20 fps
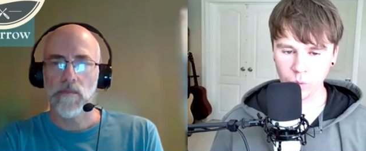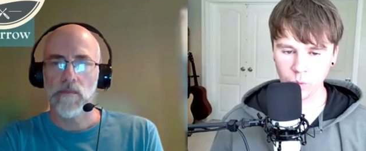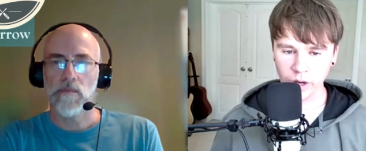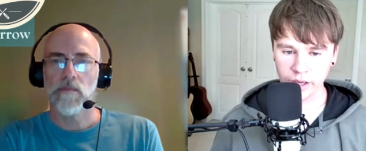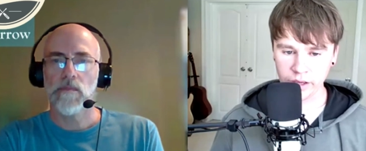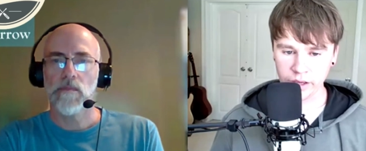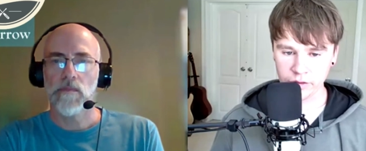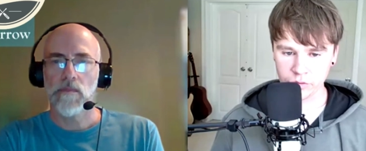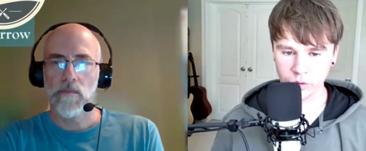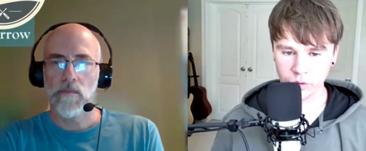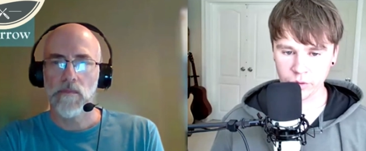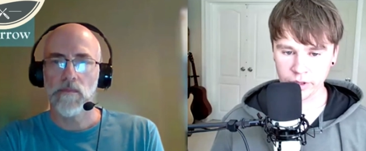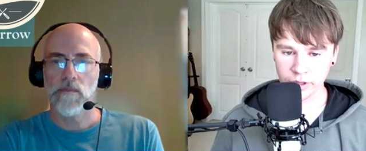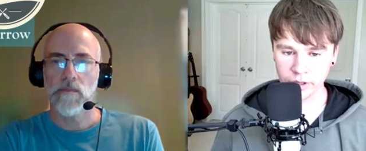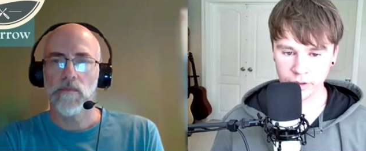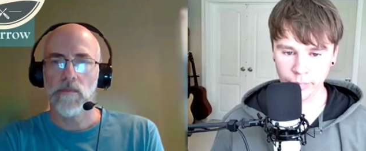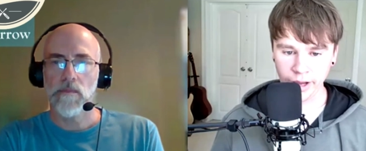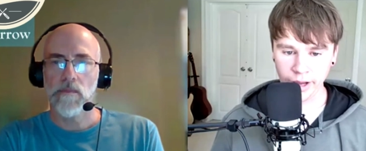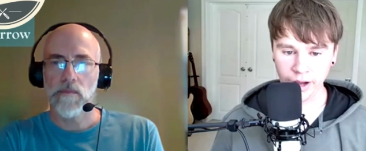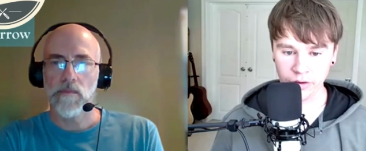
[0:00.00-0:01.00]
Speaker 1: way of
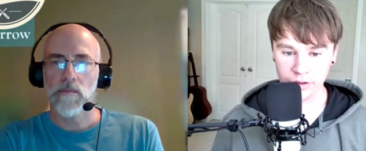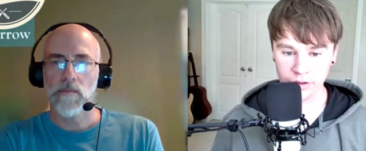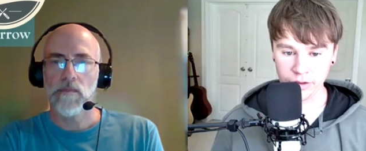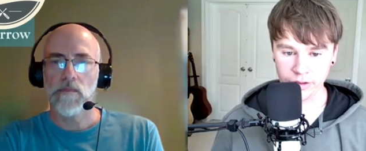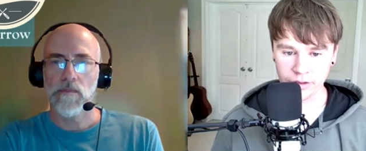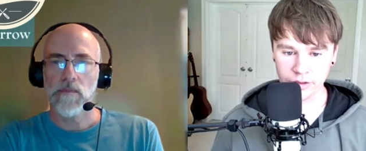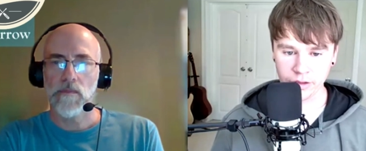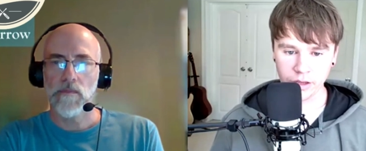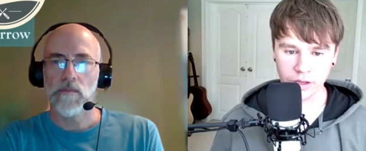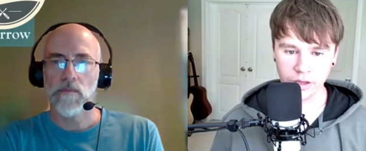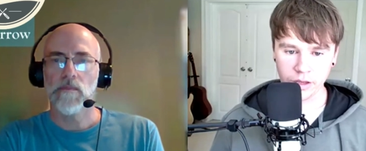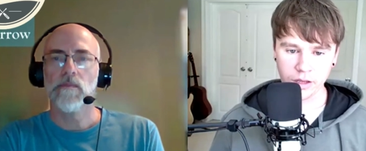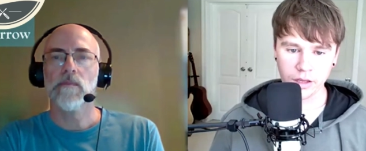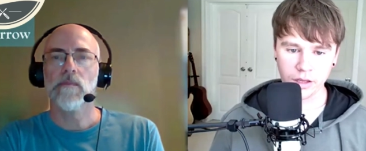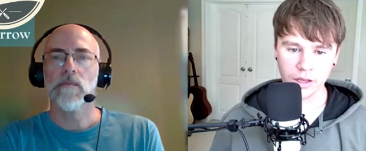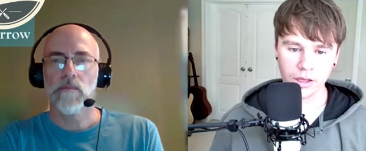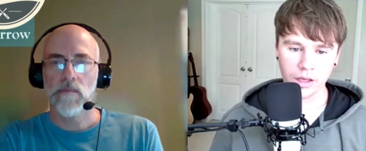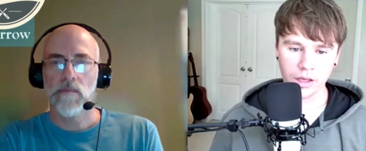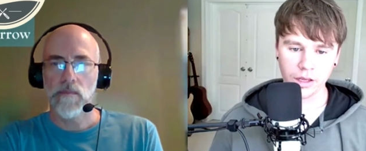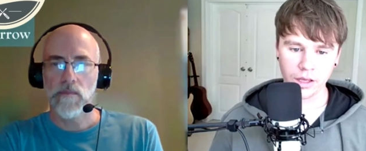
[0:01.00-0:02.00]
going about it.
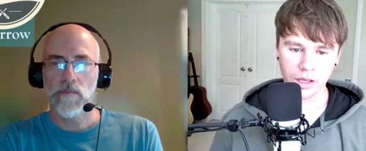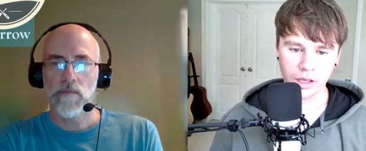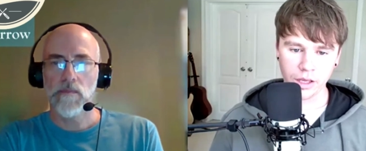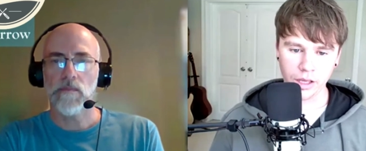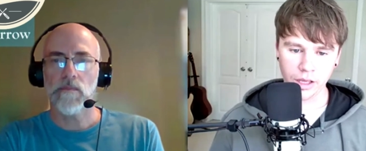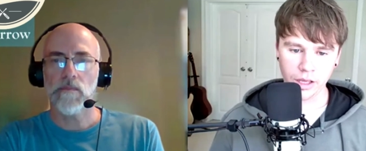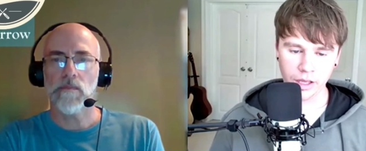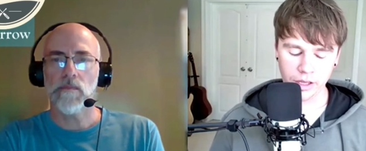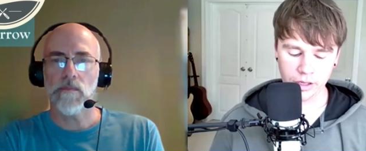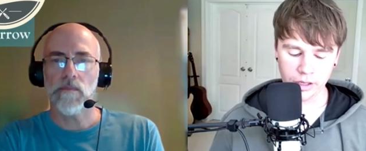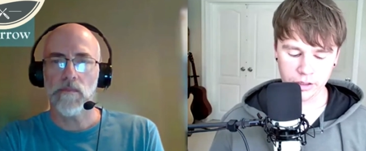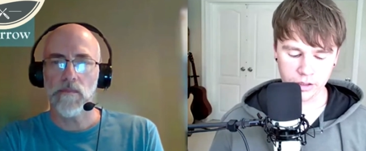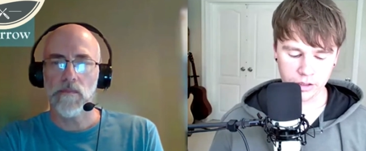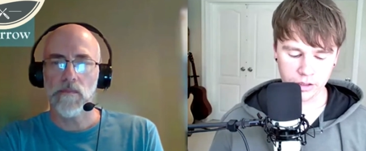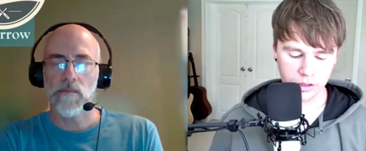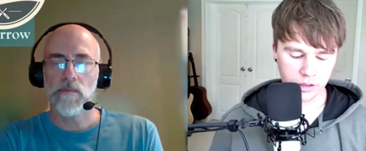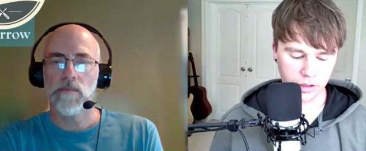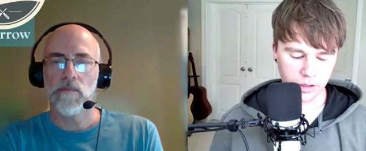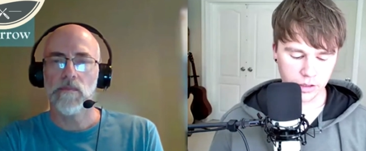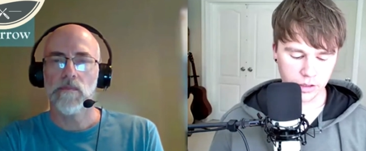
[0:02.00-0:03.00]
Mm-hmm. And
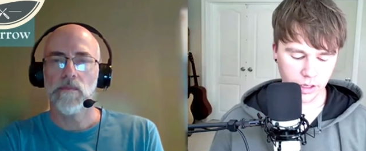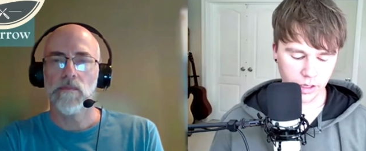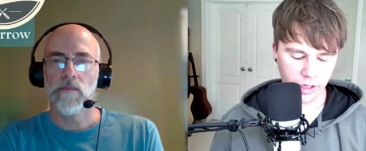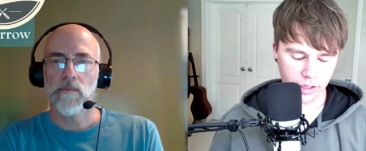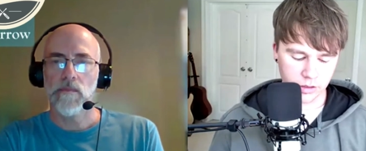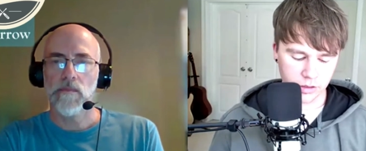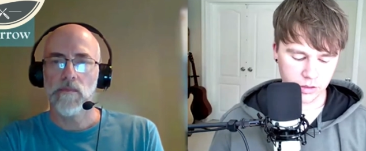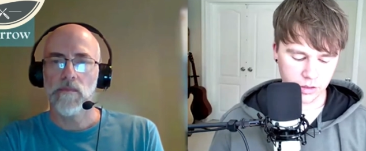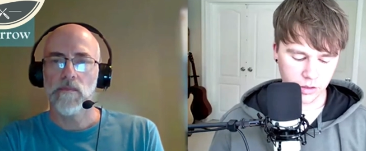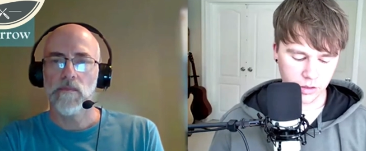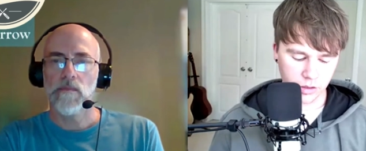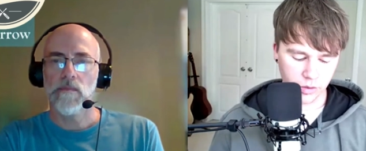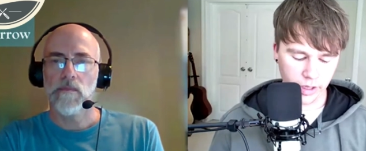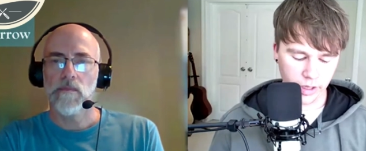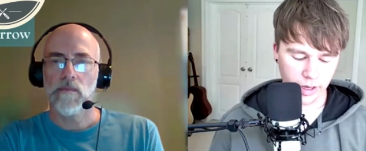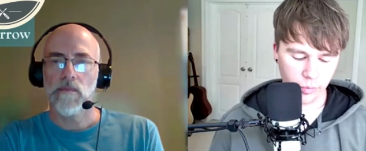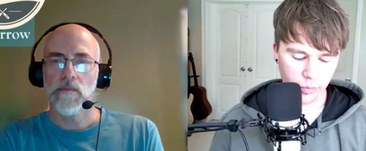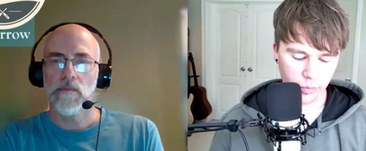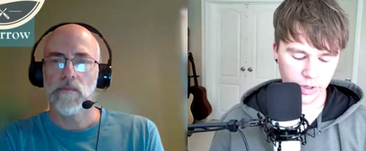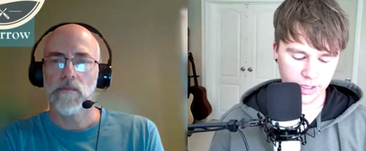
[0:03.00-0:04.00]
mm-hmm. and so
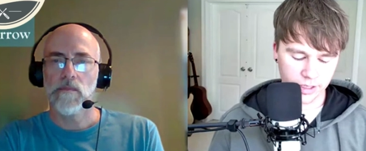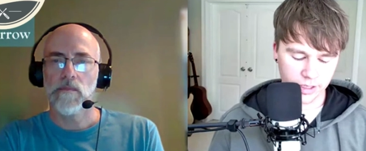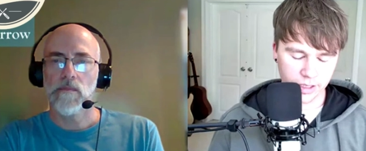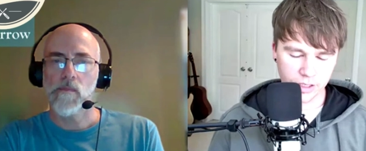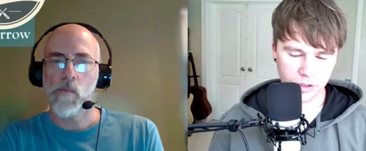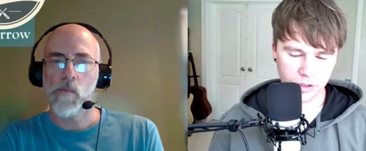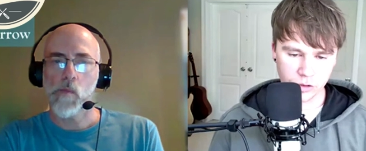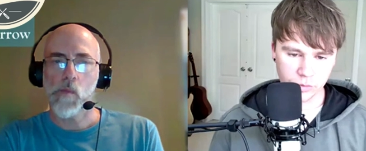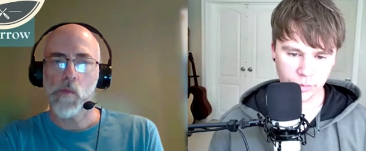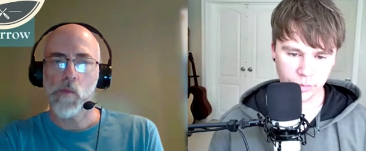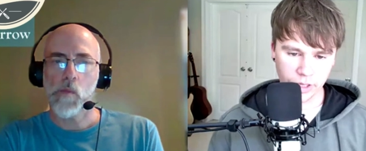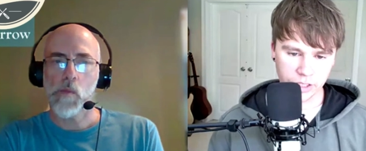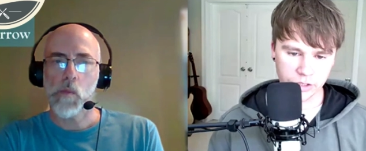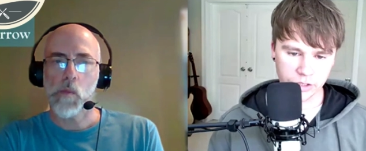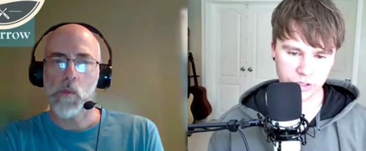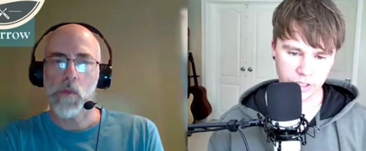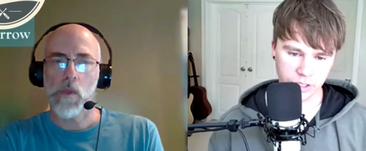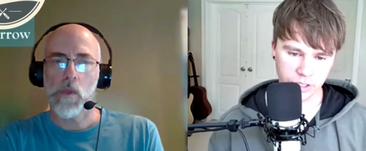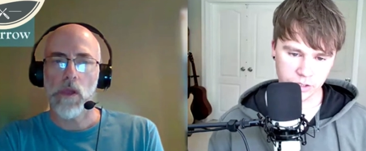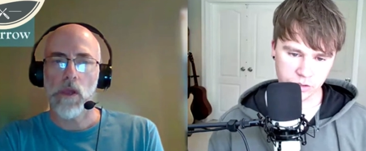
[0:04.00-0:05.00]
yeah, we didn't get too
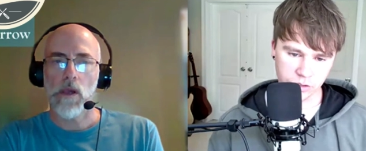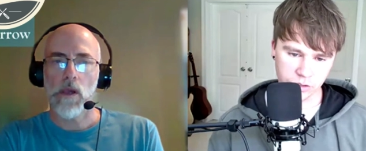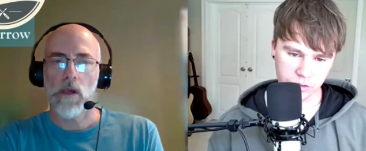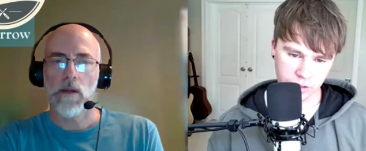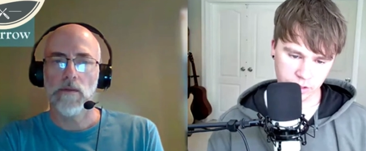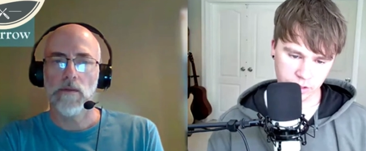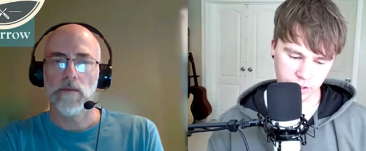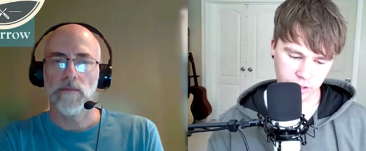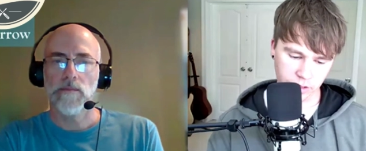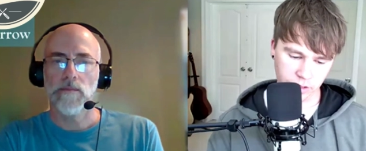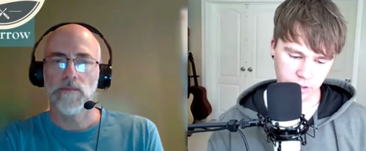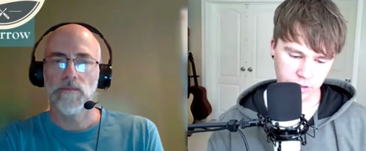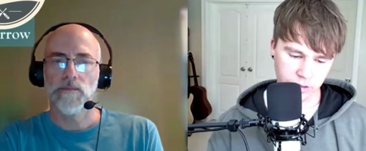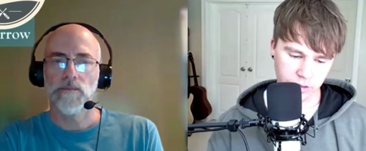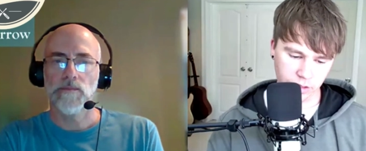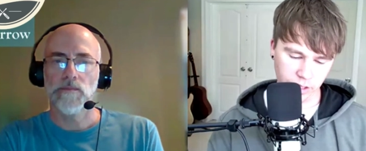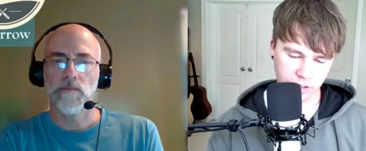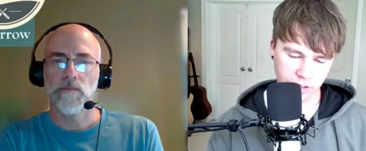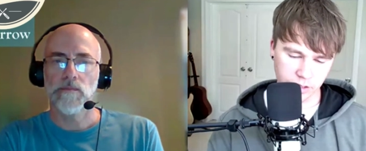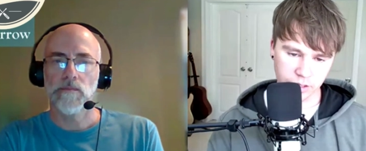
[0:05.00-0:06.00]
much into the
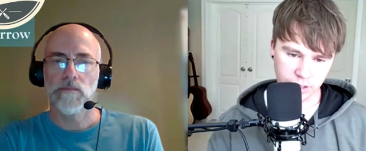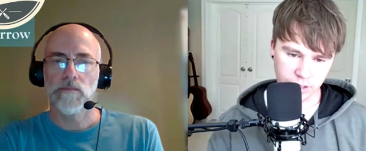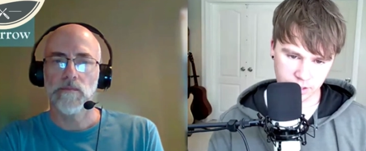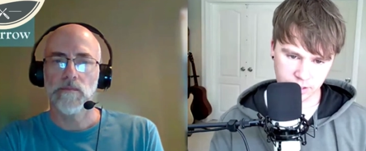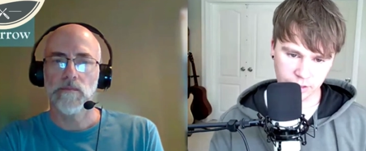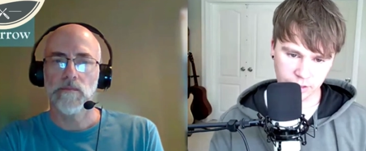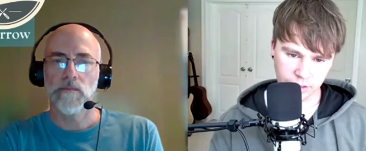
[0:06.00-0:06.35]
into the